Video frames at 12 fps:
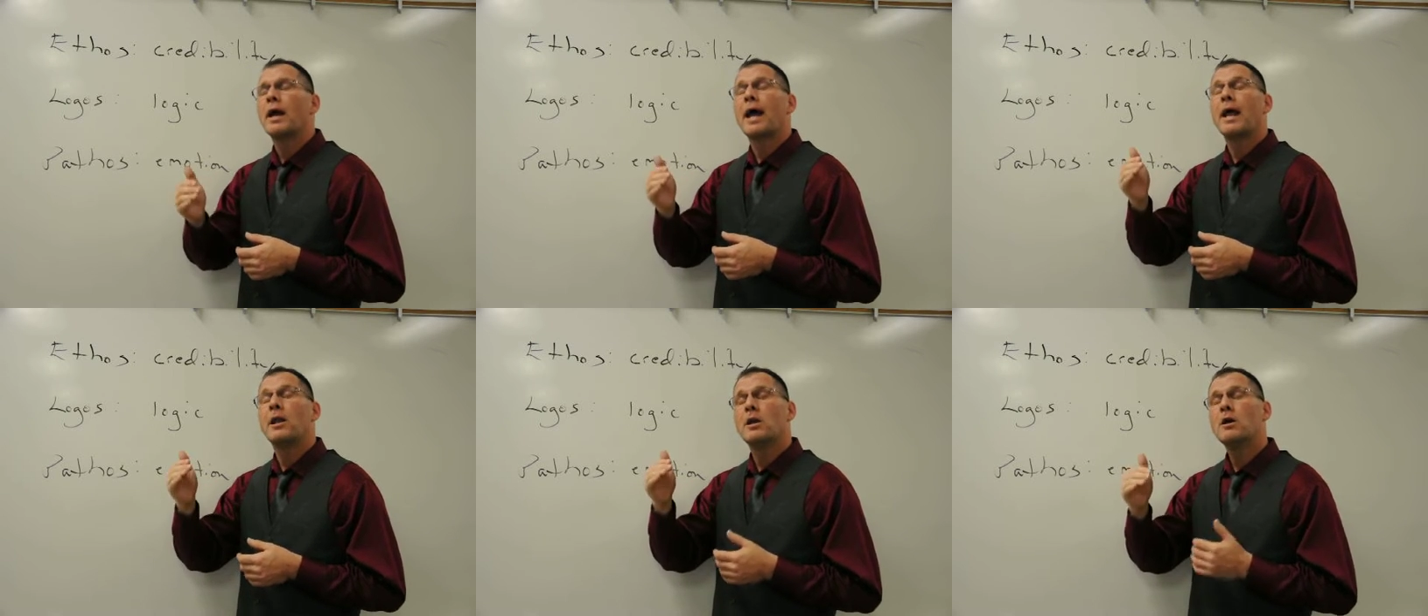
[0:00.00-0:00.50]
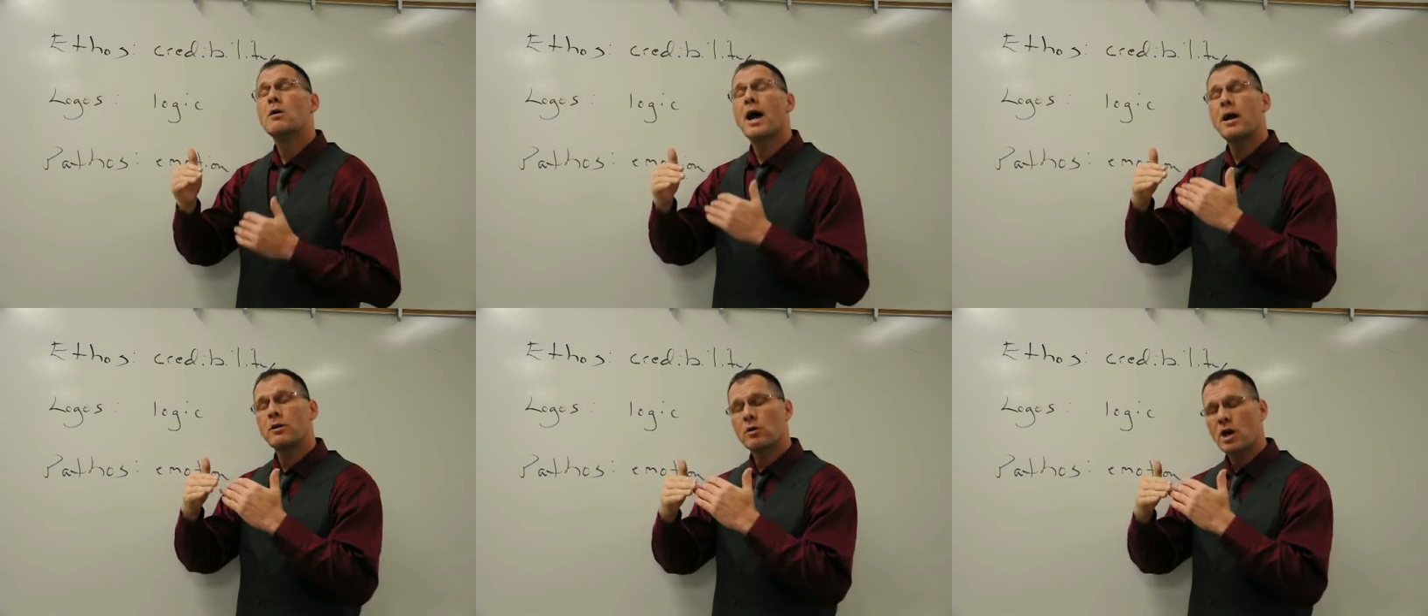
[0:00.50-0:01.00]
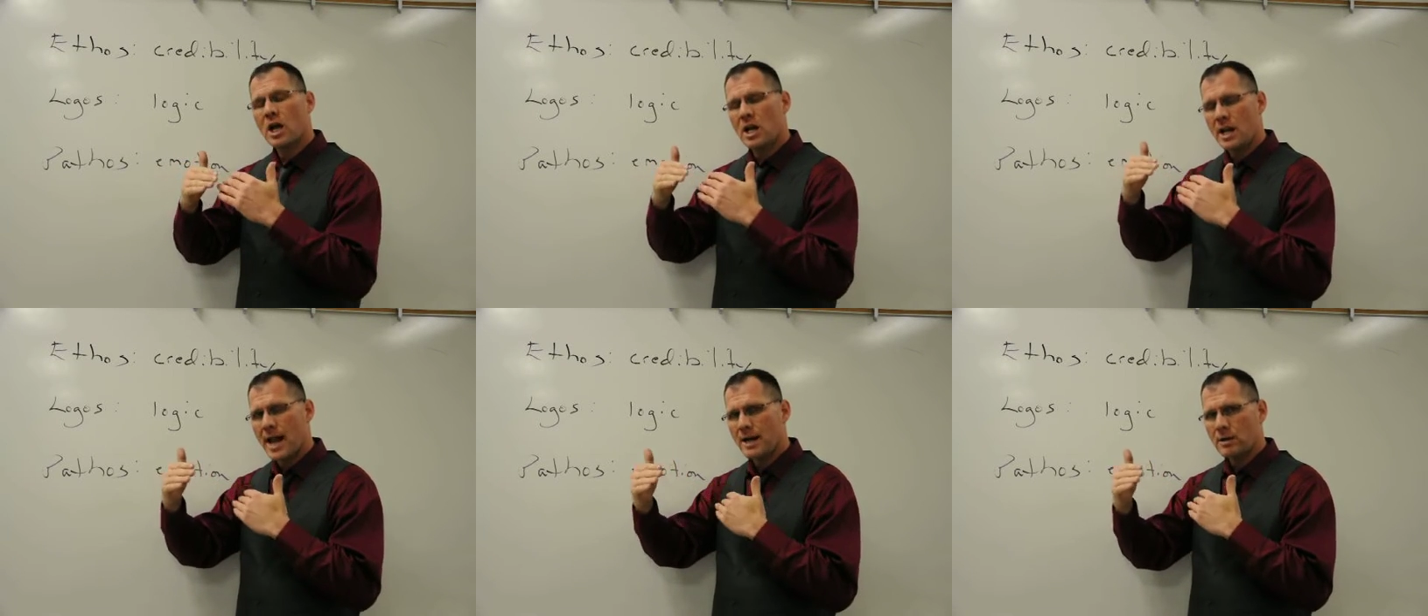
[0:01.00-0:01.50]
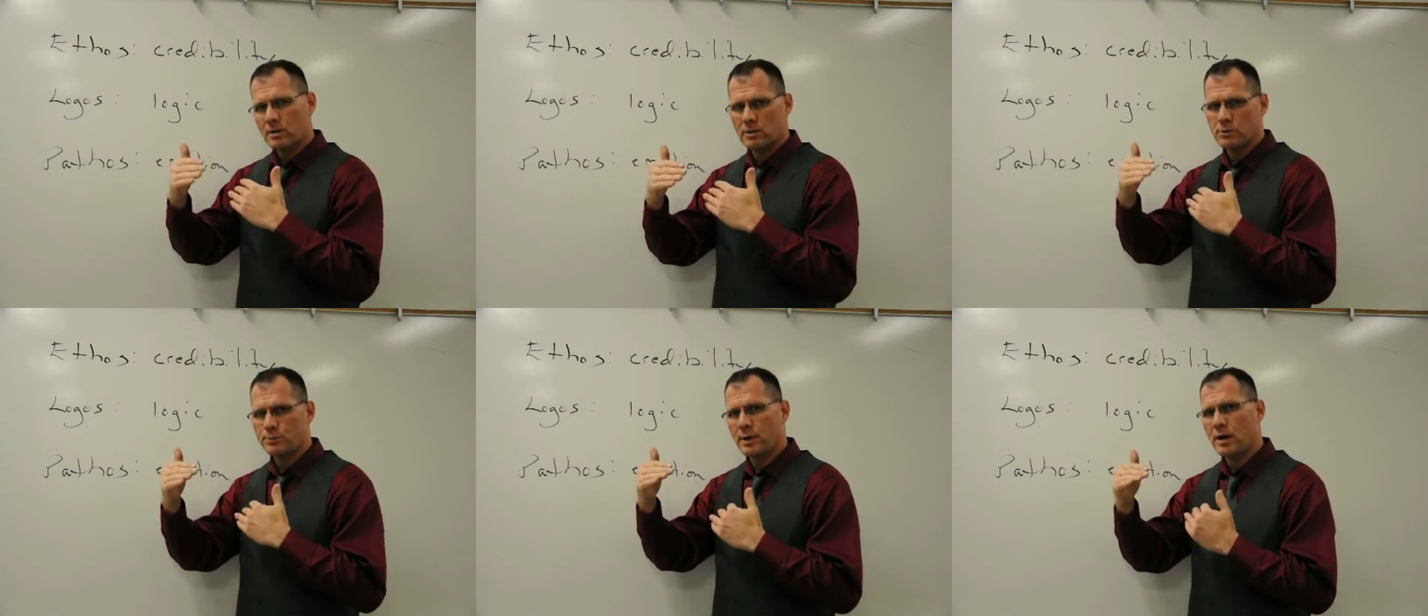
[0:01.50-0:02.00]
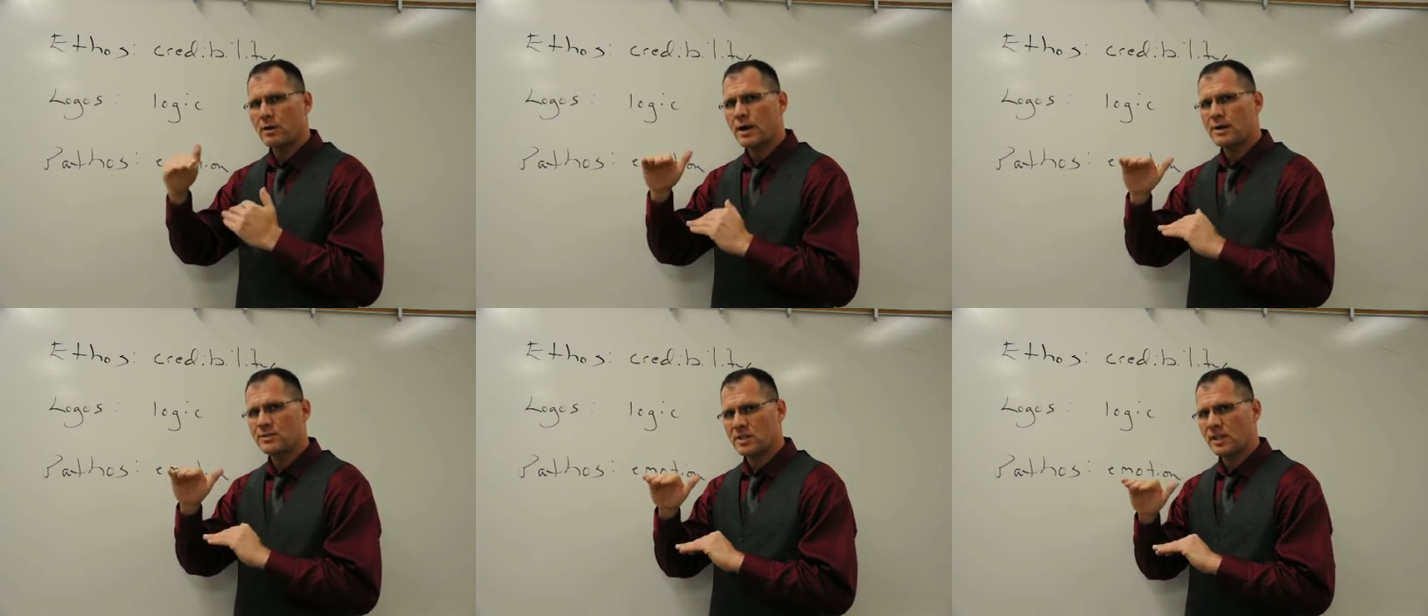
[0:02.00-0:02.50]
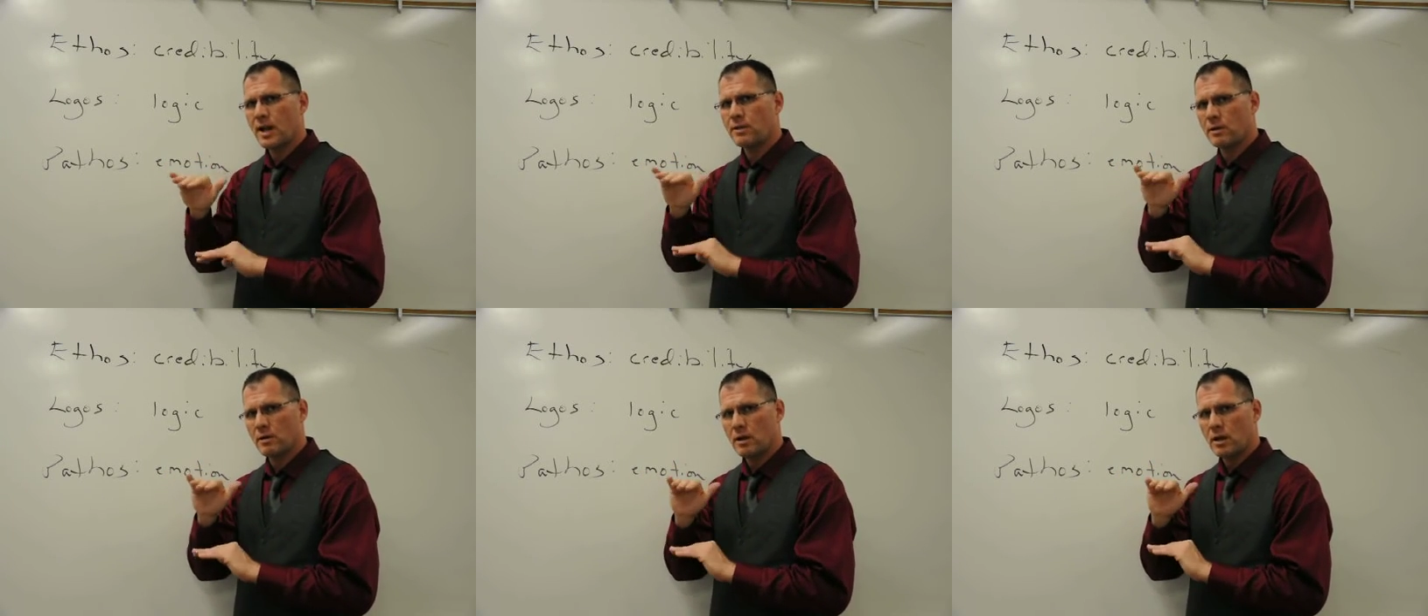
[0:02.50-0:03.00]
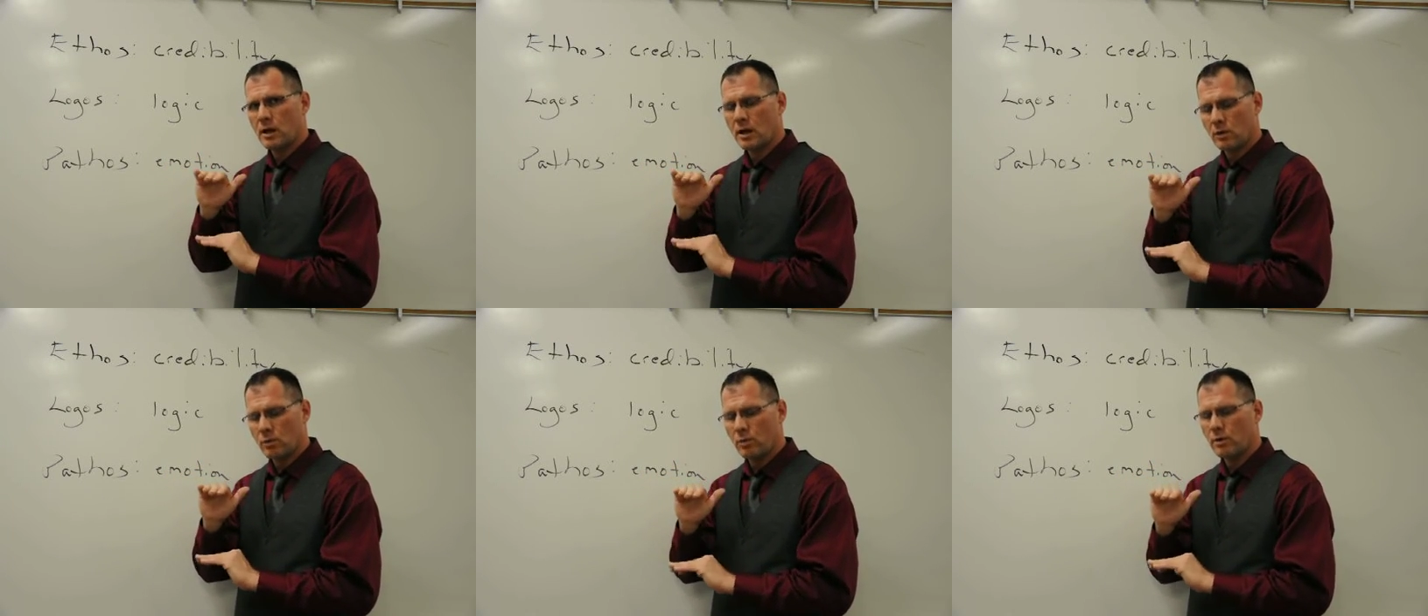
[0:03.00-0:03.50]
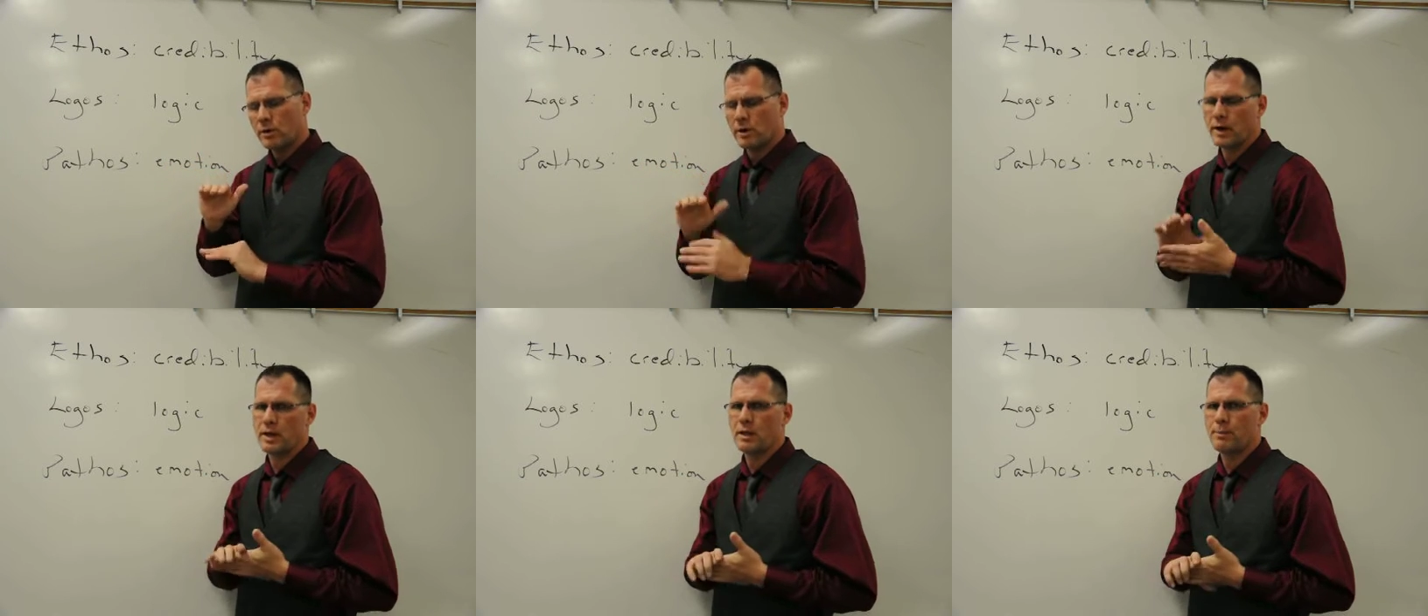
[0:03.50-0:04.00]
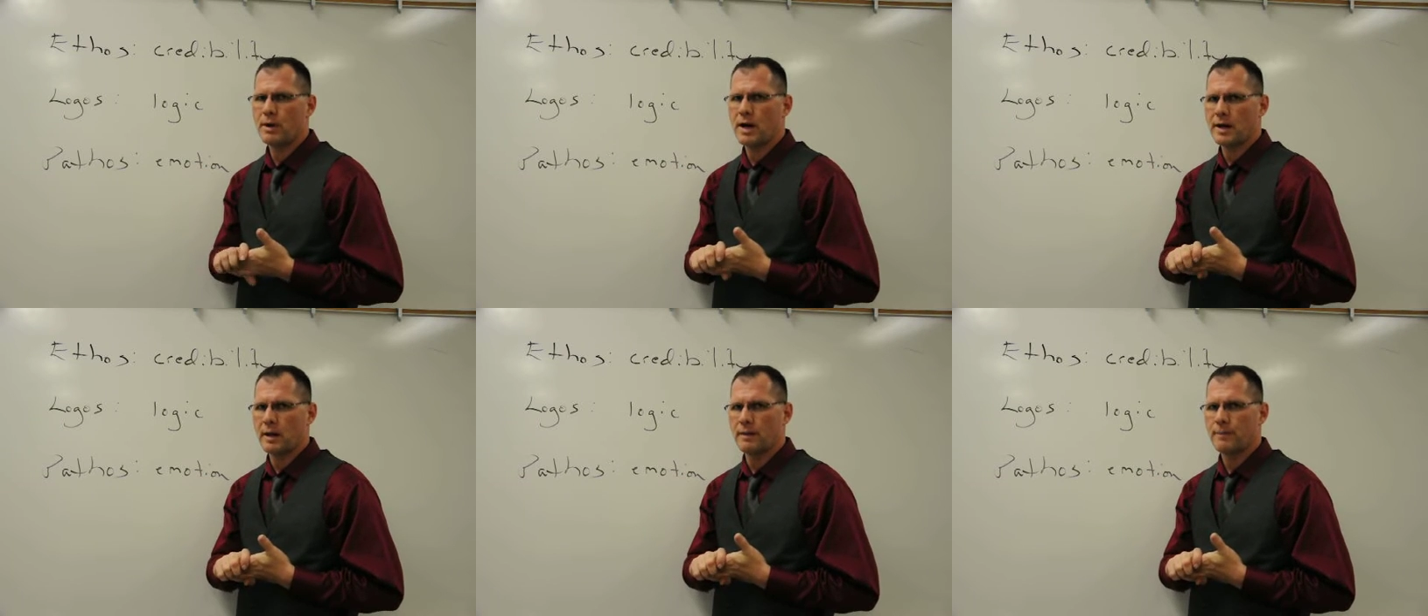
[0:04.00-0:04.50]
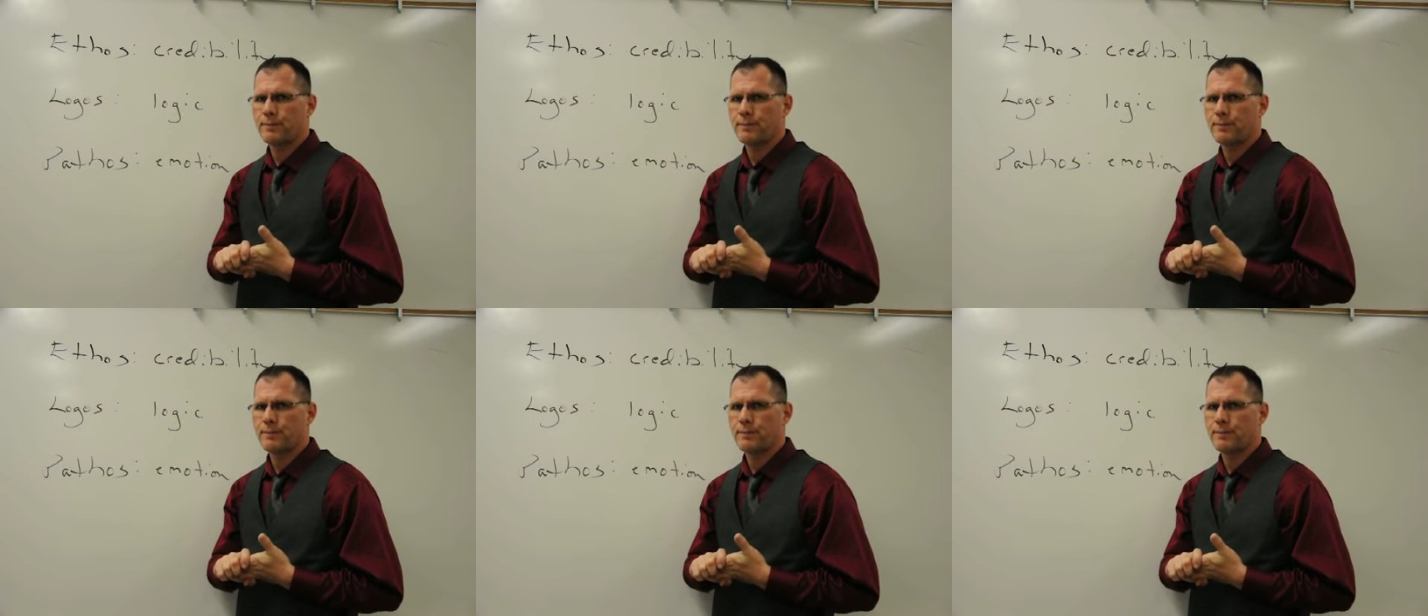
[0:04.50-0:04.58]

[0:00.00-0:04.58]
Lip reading: and know how you'll connect those paragraphs together in order in the body.